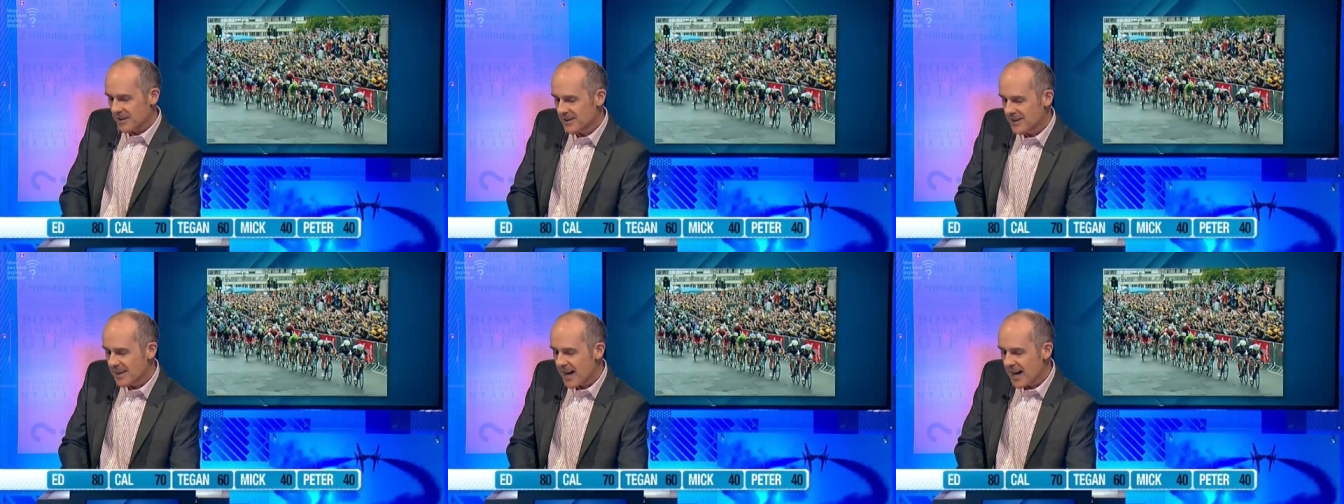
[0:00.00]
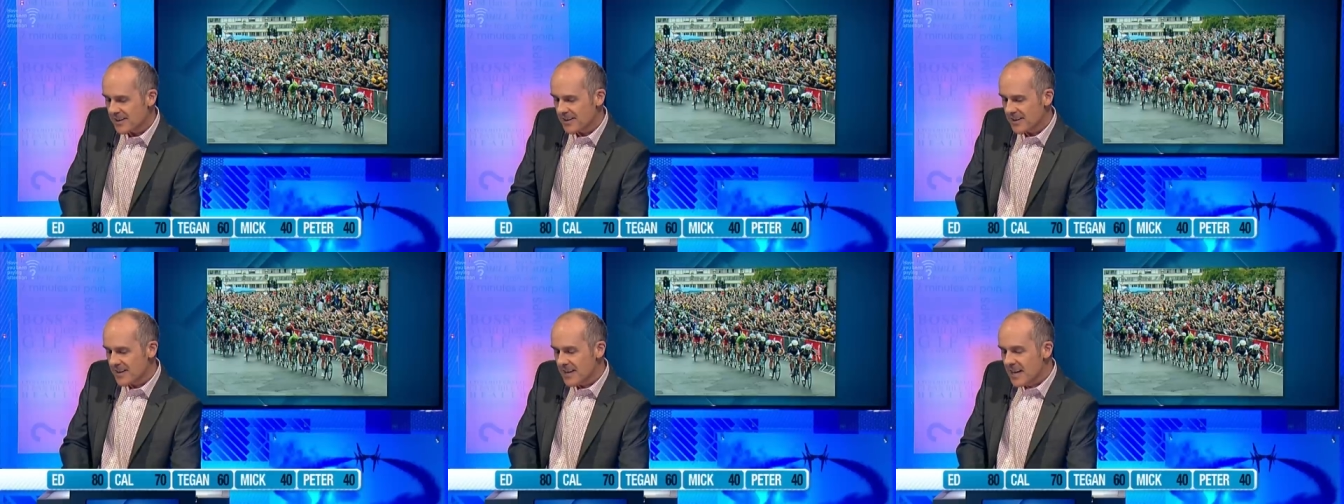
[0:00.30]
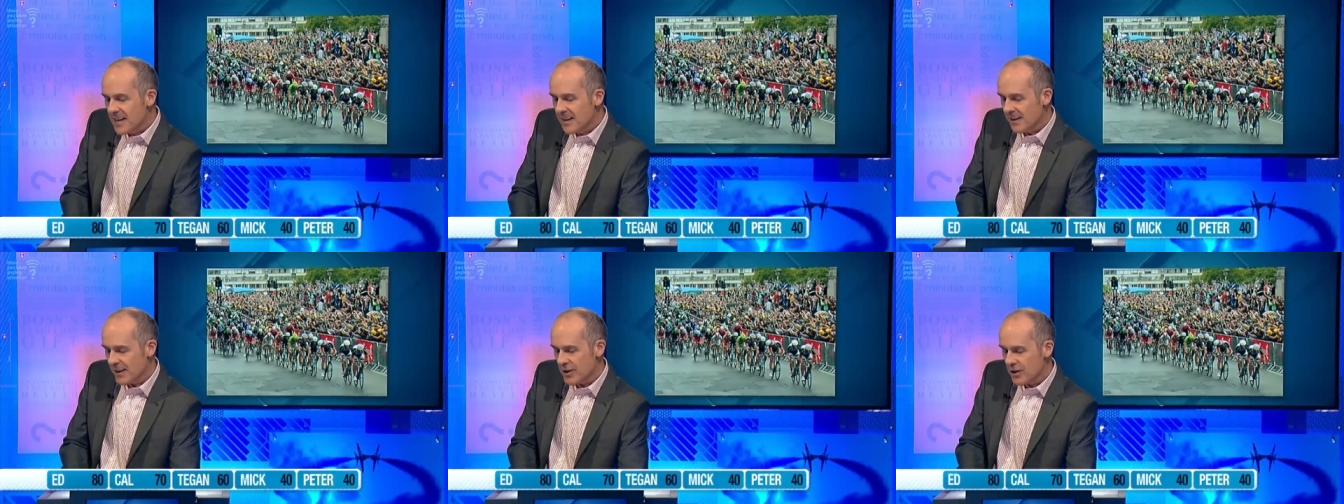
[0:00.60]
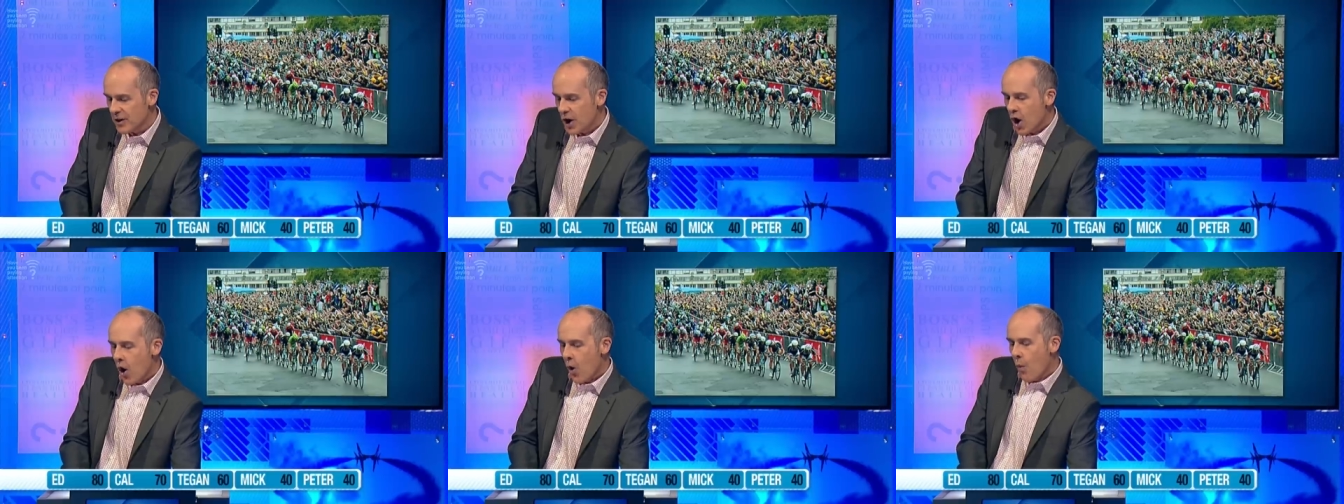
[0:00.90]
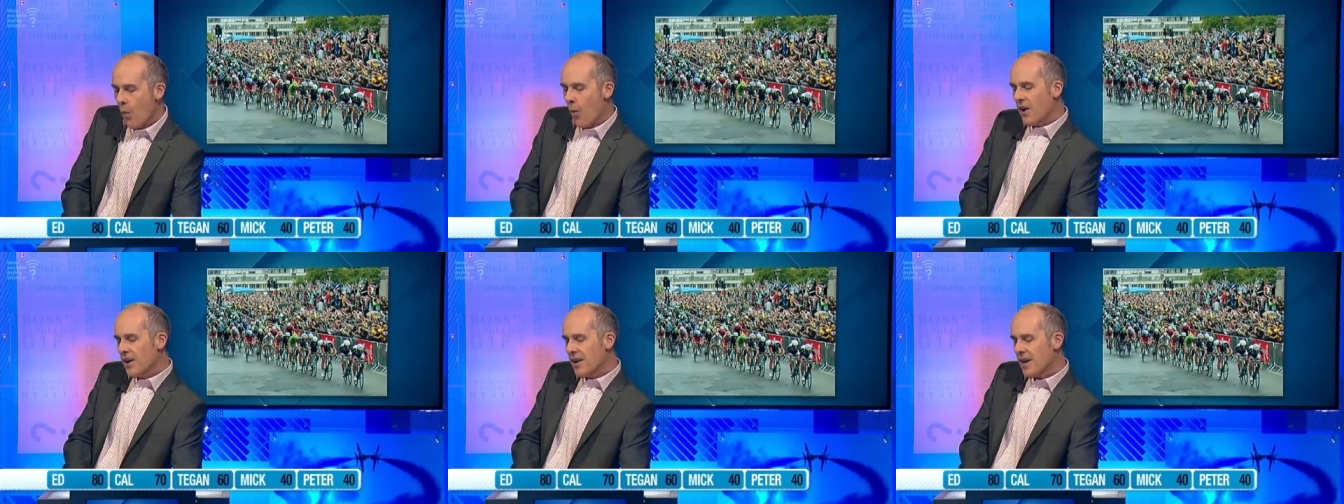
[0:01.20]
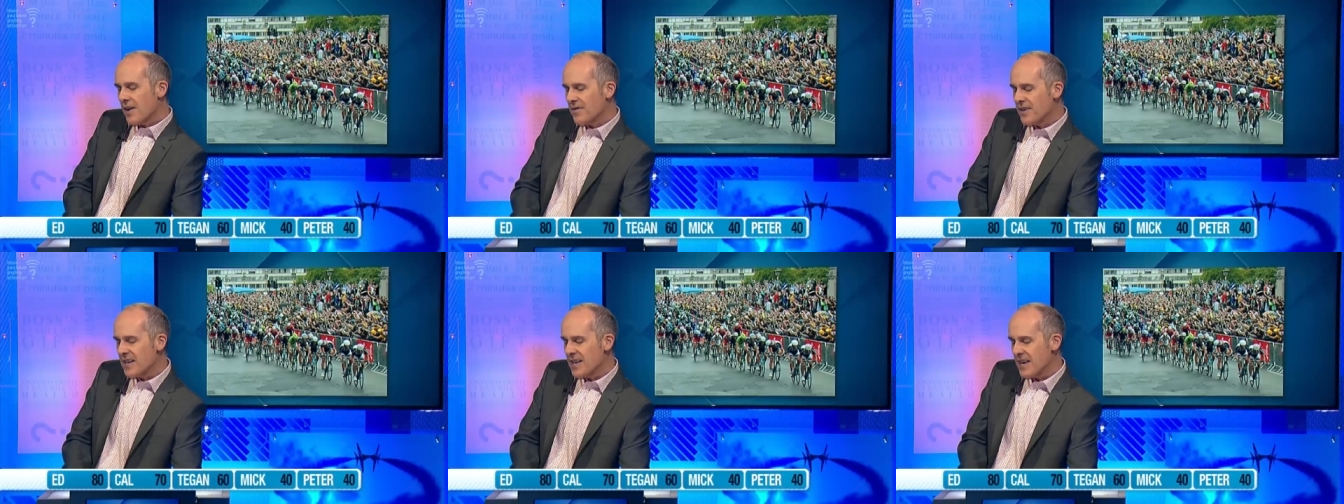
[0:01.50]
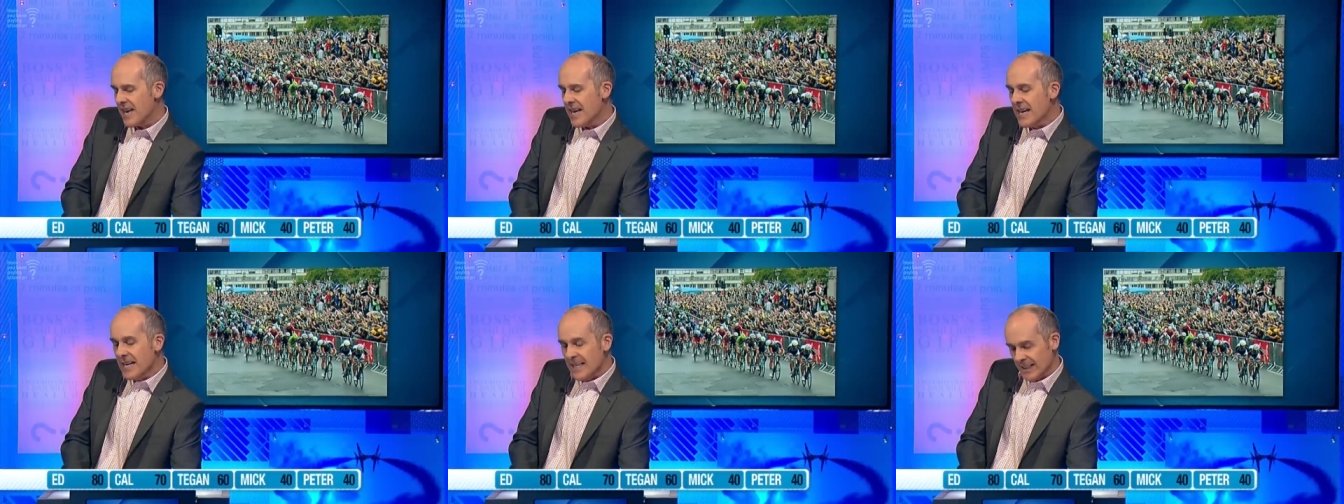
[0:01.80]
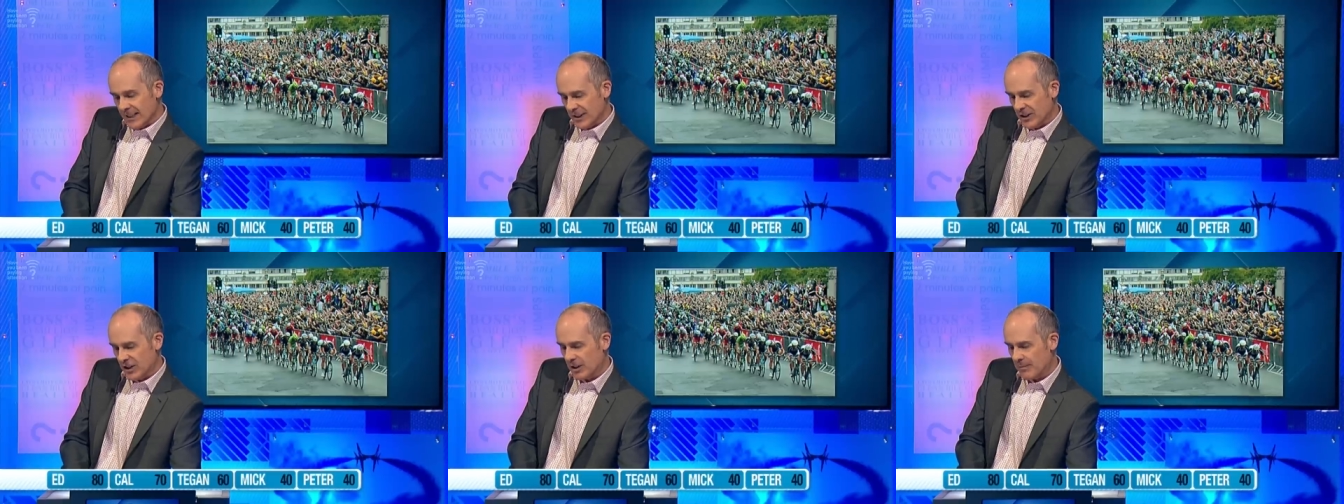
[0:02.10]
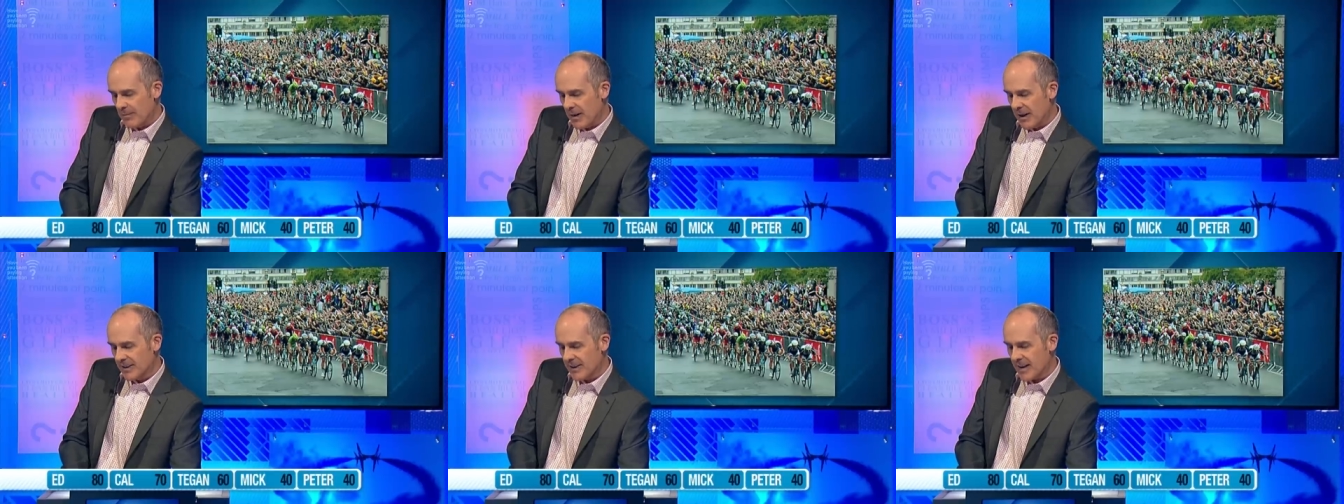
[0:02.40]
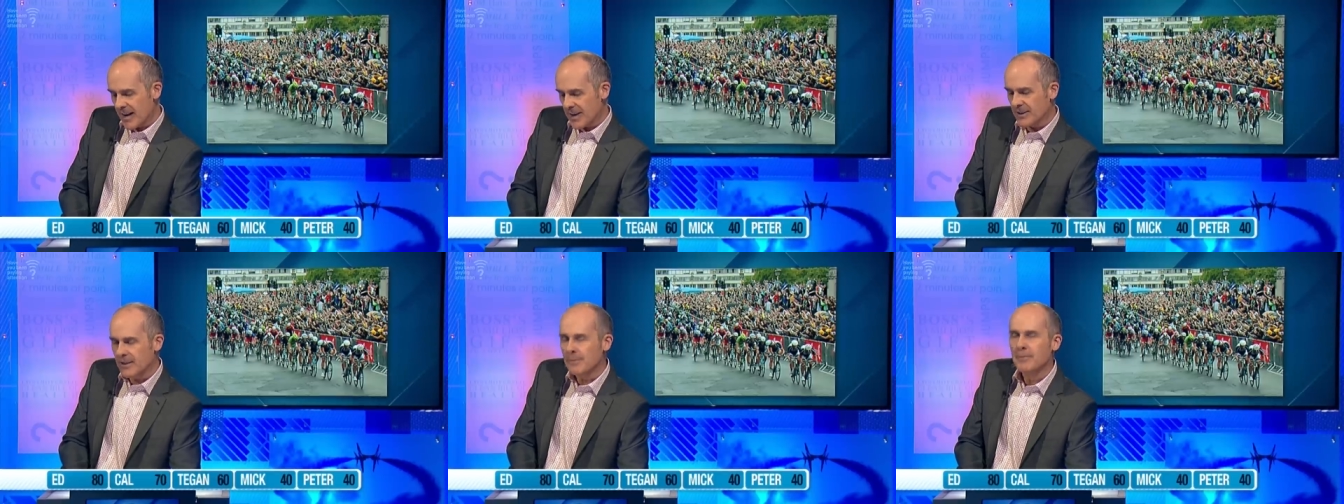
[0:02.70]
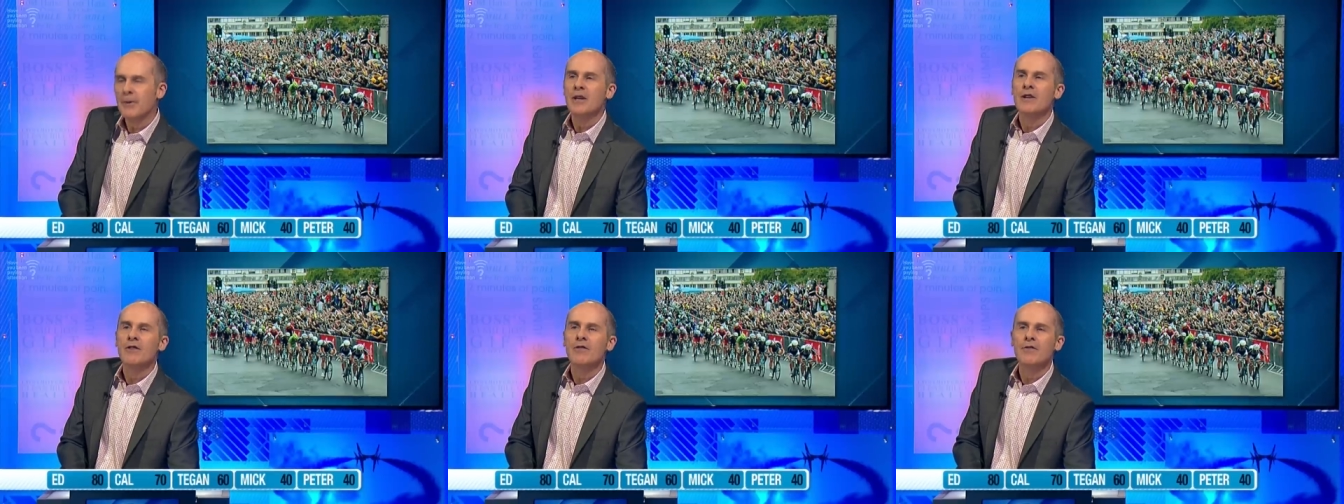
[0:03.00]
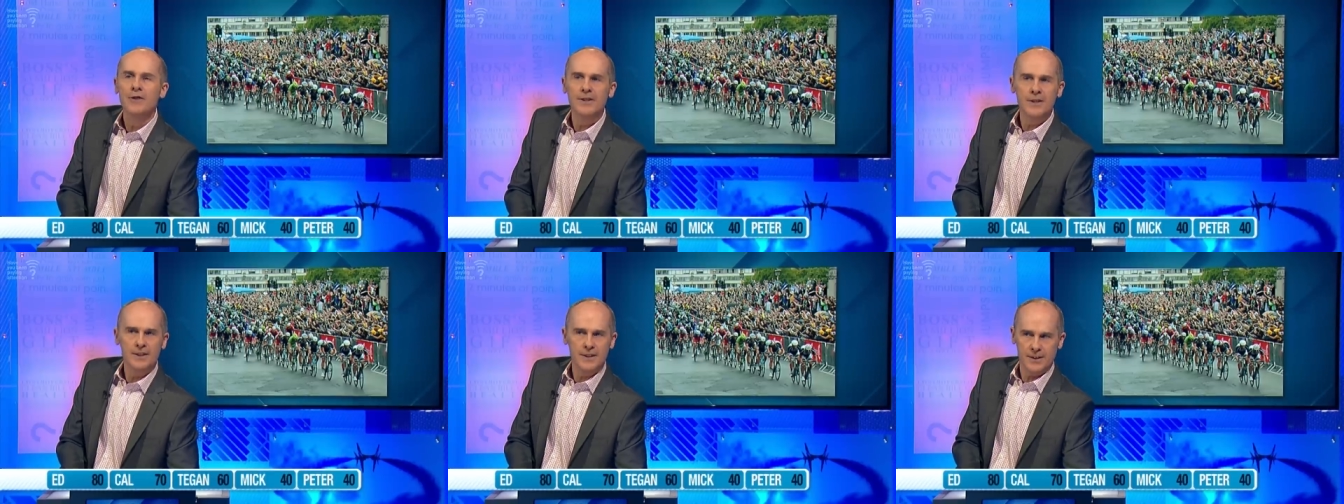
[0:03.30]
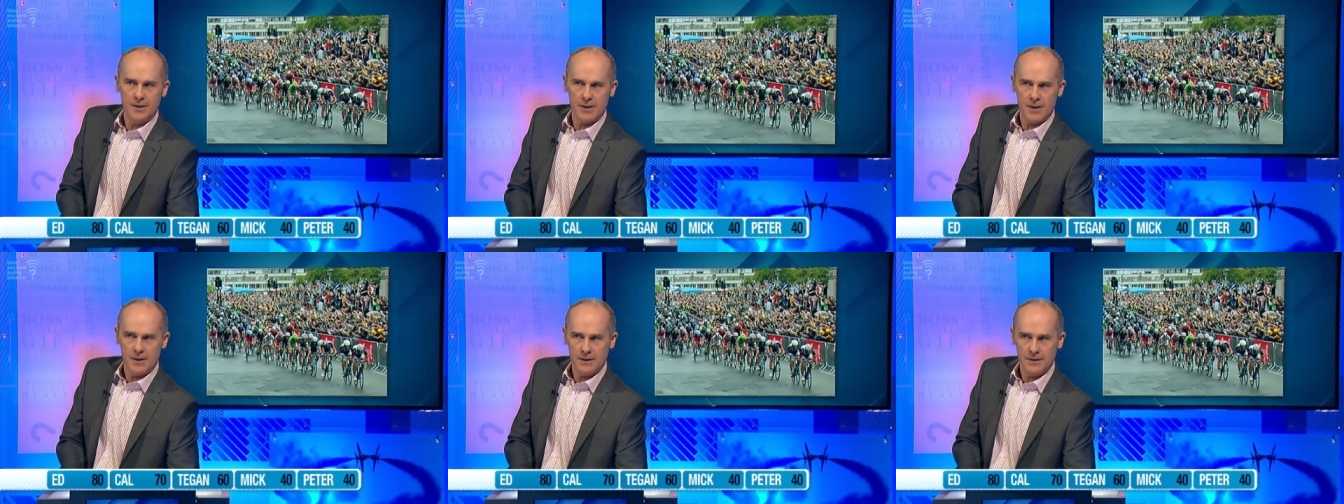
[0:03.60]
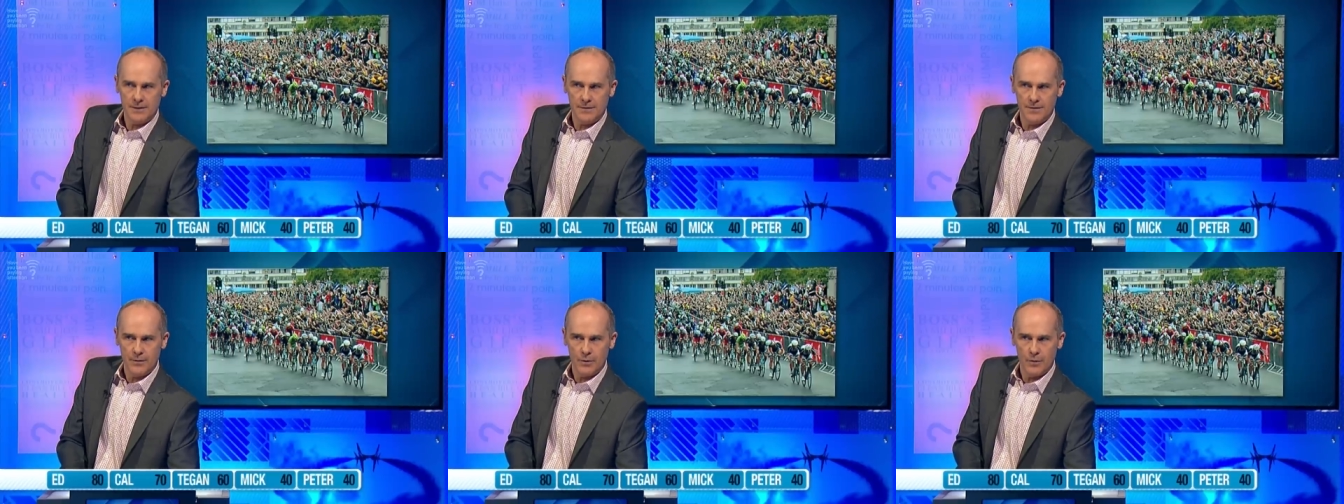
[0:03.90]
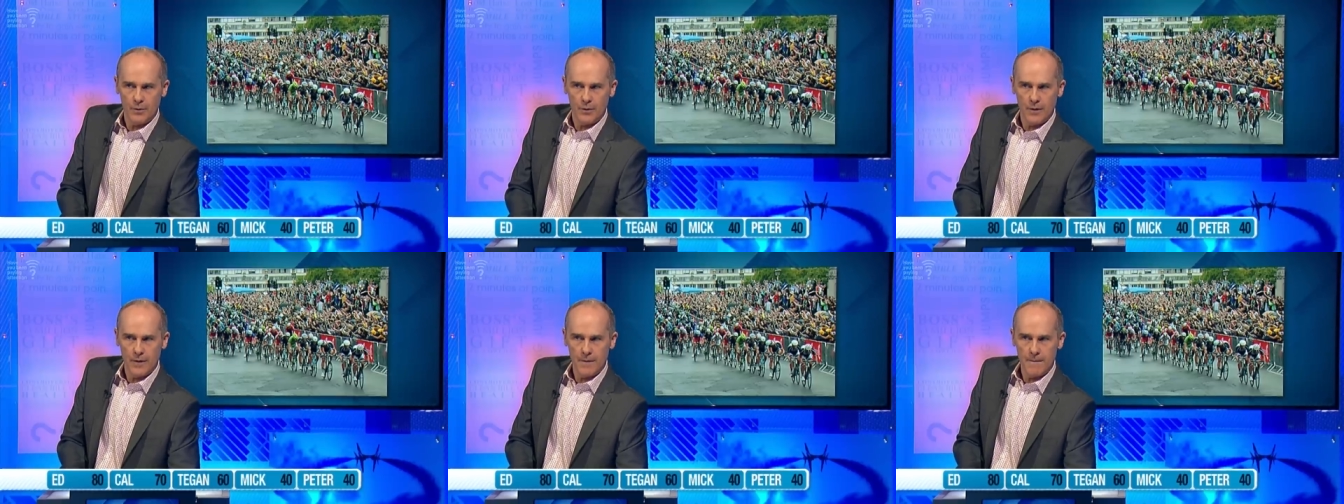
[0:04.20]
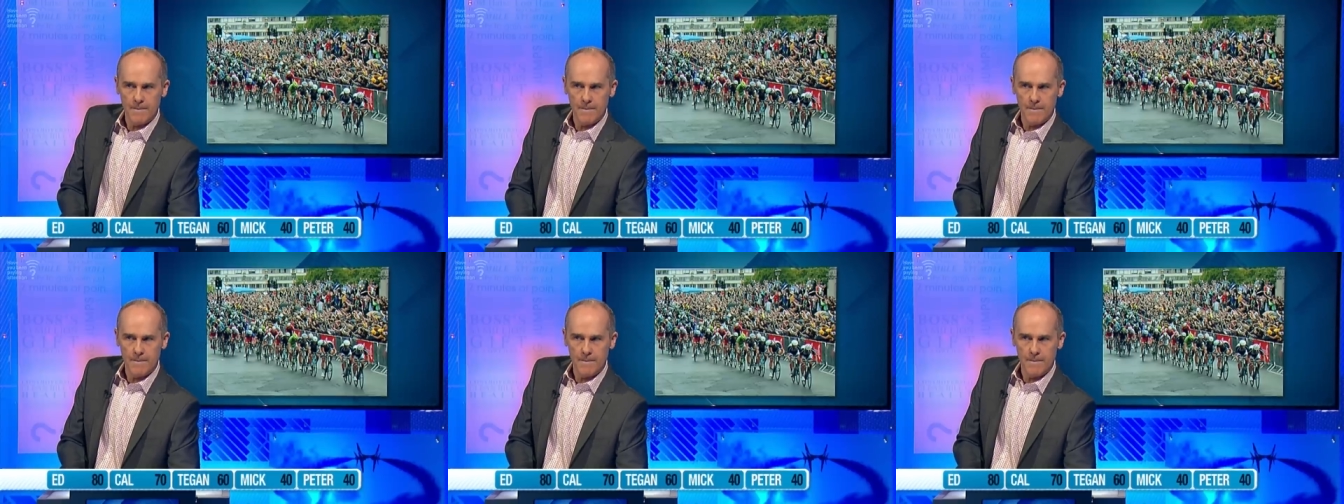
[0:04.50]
started in England. What have the English spectators been criticised for?